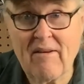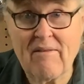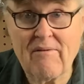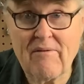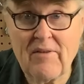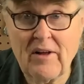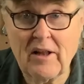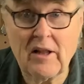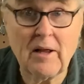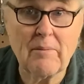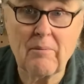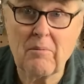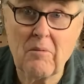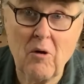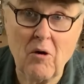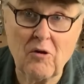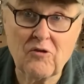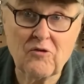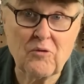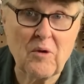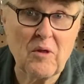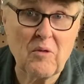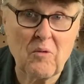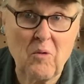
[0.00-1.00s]
fill up
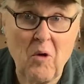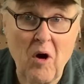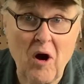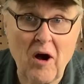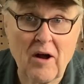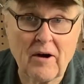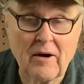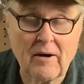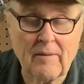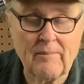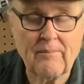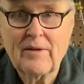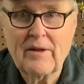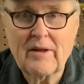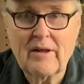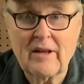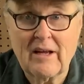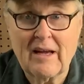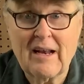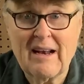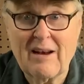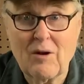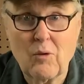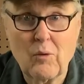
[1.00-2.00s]
molds with water. You
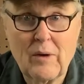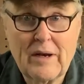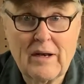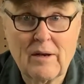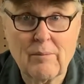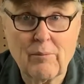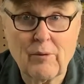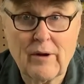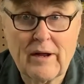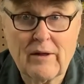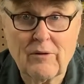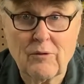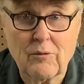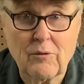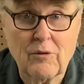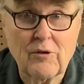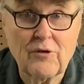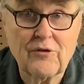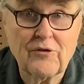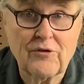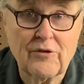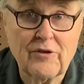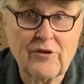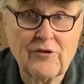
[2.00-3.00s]
got to know when to break the
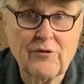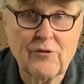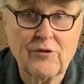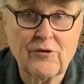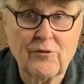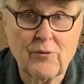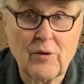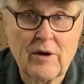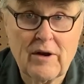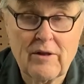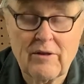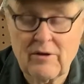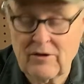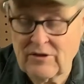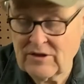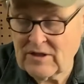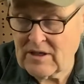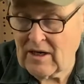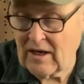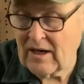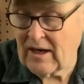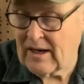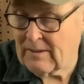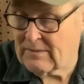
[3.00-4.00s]
rules, and this was one of those
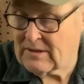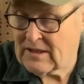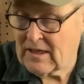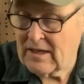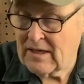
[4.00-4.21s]
times.